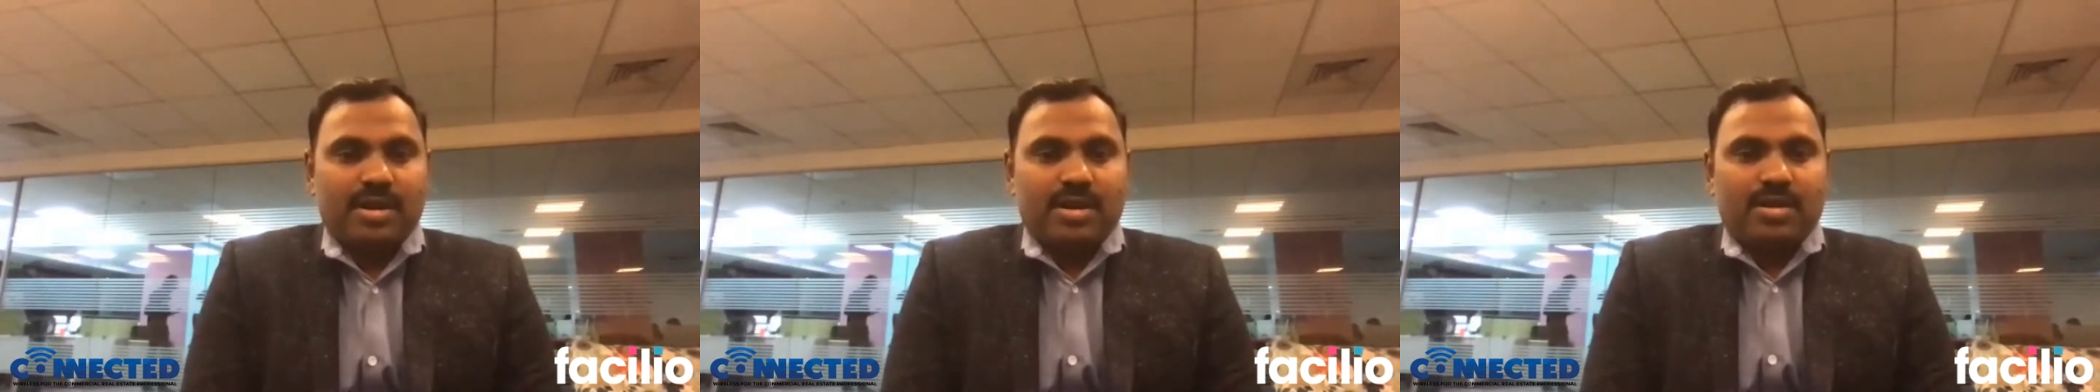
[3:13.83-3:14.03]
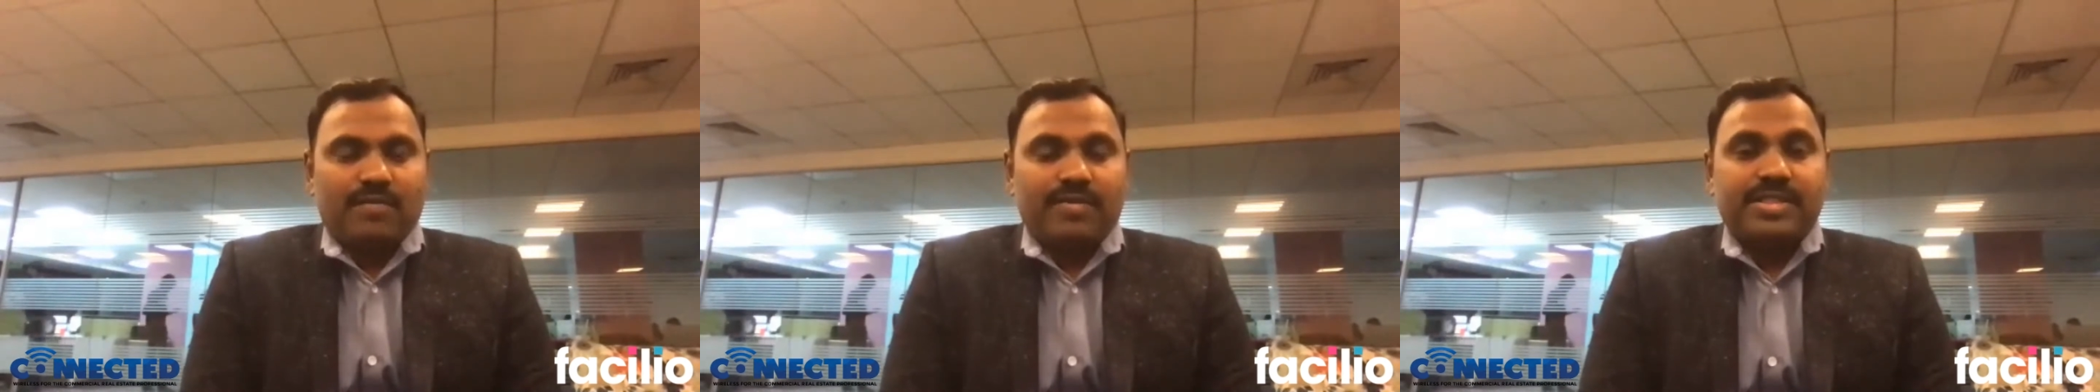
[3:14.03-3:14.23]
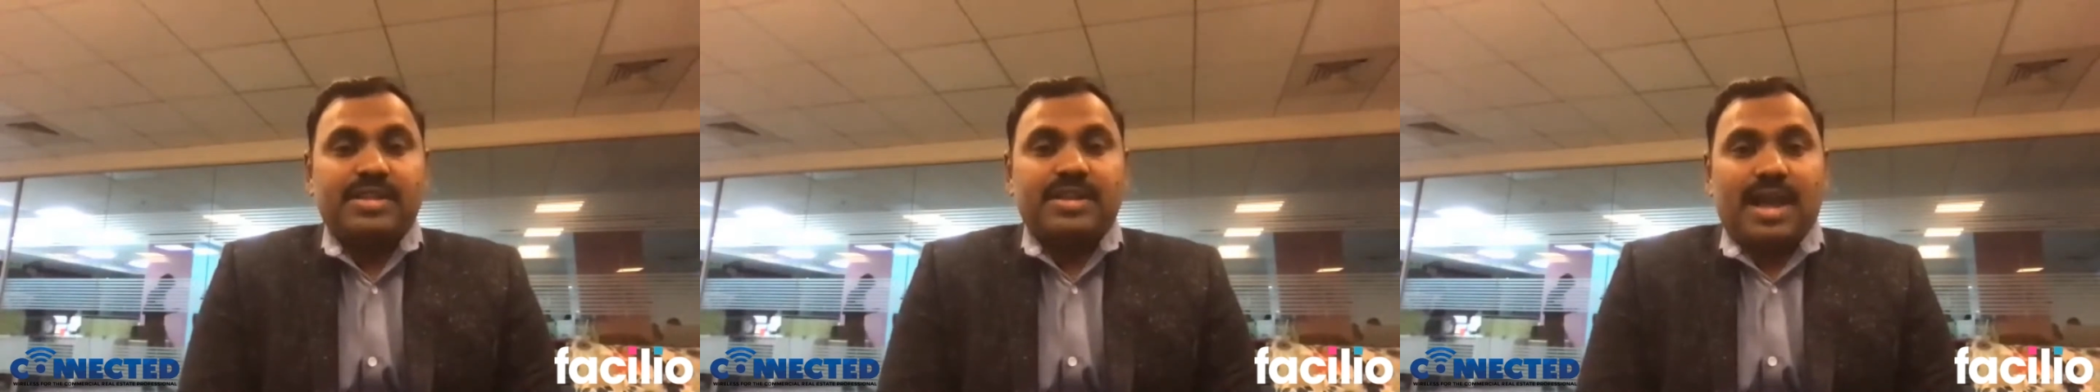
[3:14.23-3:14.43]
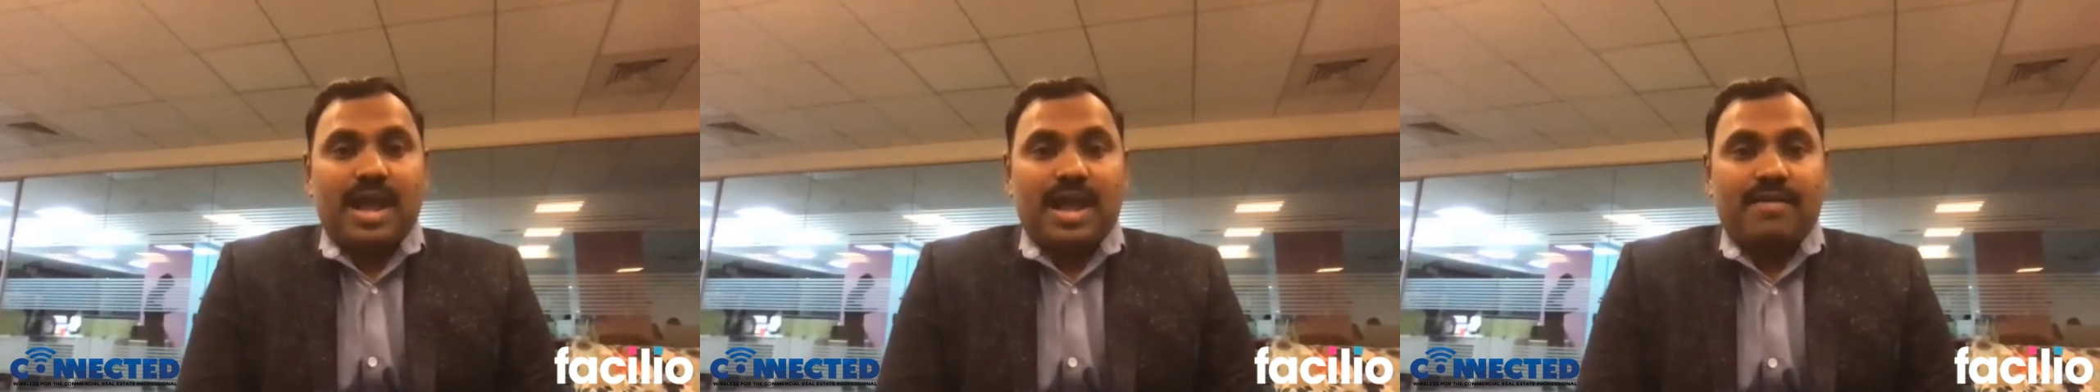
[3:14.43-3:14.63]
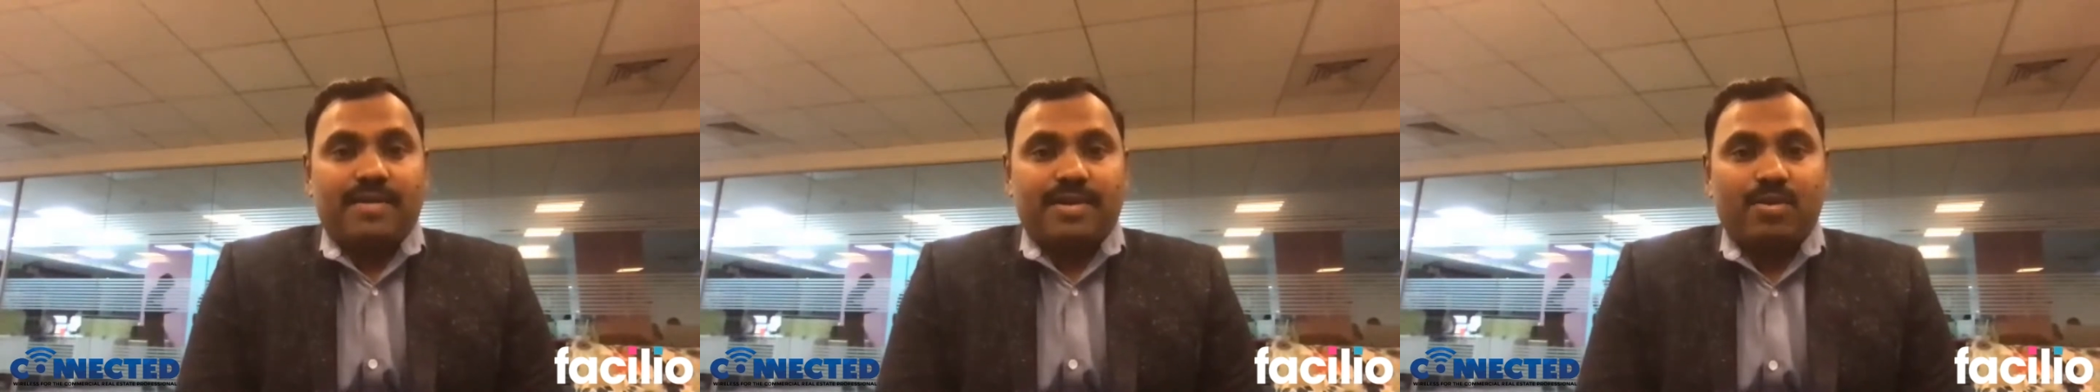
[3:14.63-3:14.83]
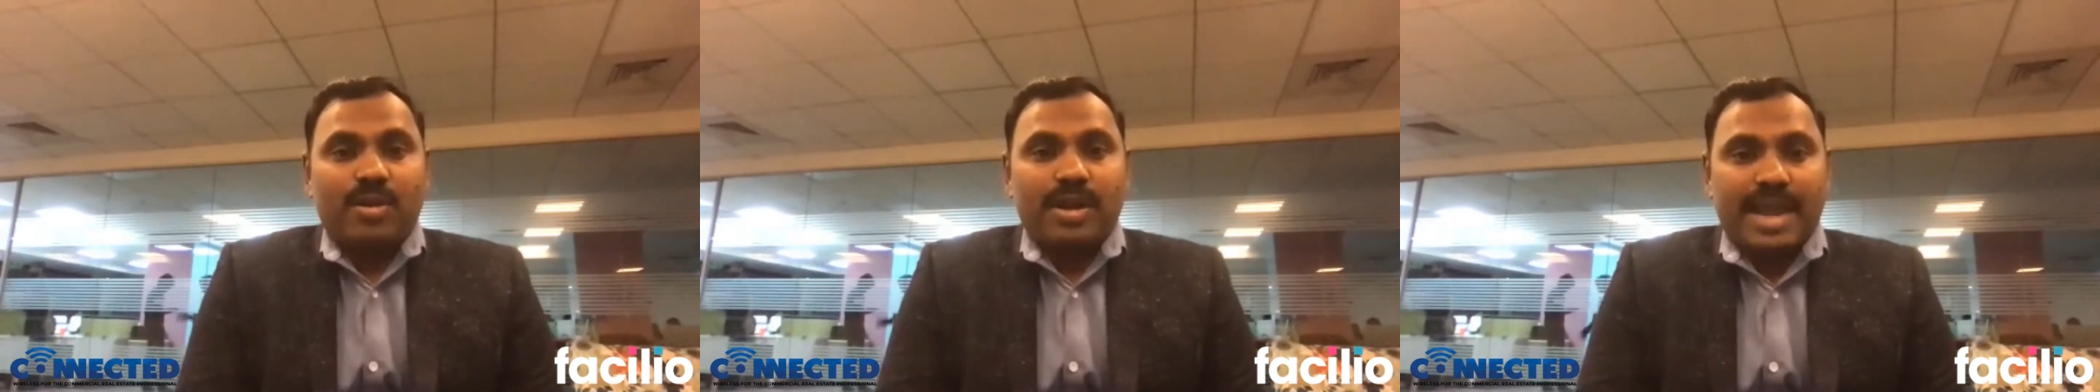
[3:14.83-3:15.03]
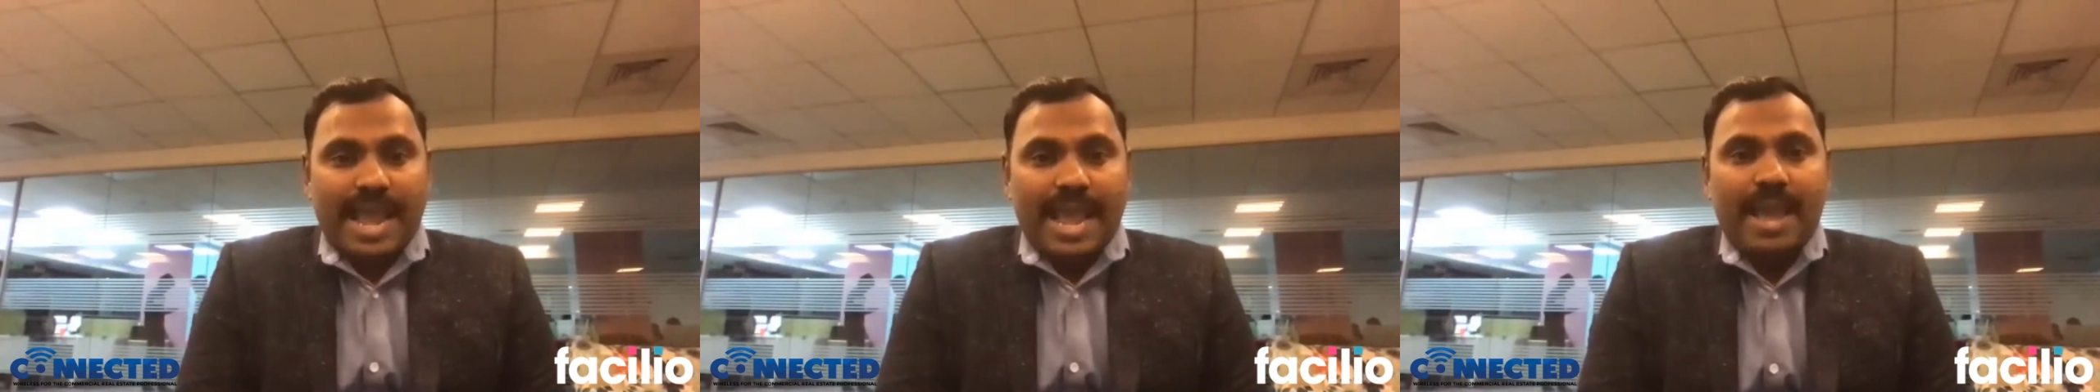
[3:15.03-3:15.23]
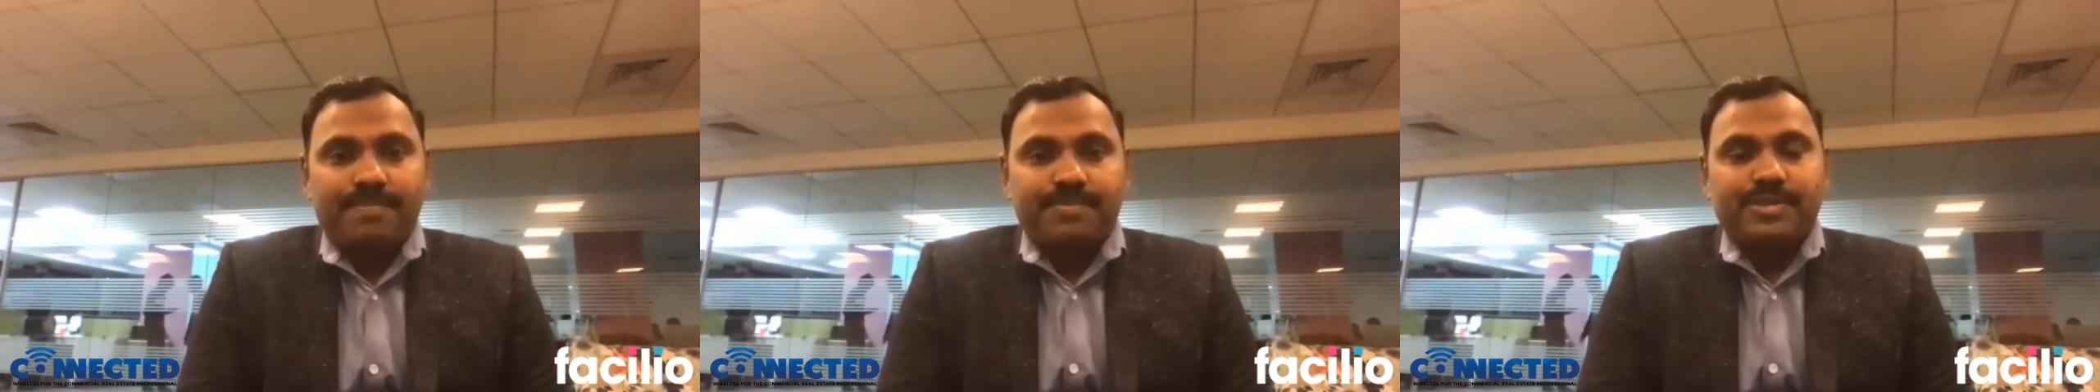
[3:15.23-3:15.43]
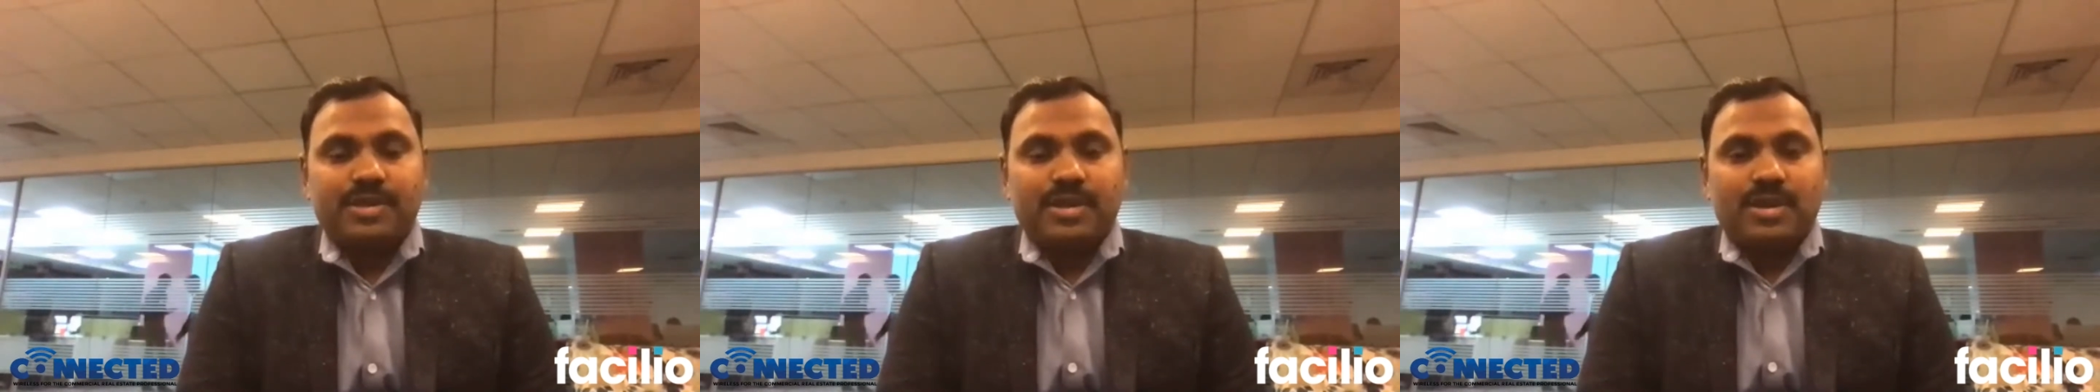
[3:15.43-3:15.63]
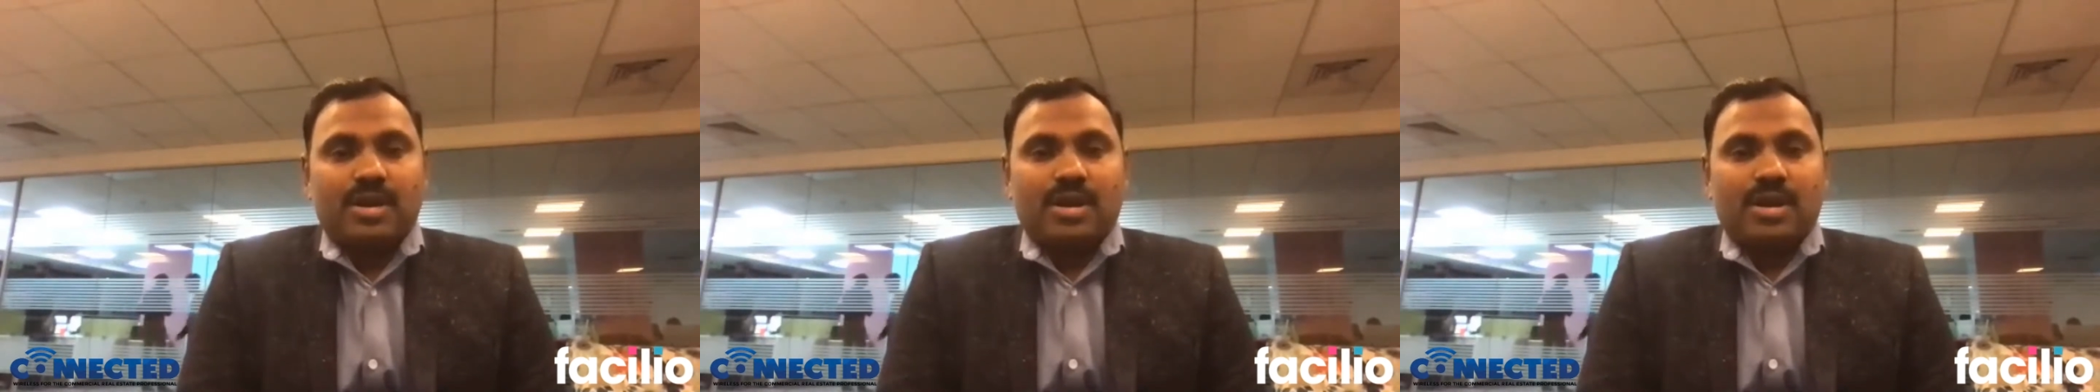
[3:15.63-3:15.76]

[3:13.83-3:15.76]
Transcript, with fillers: within our own apps,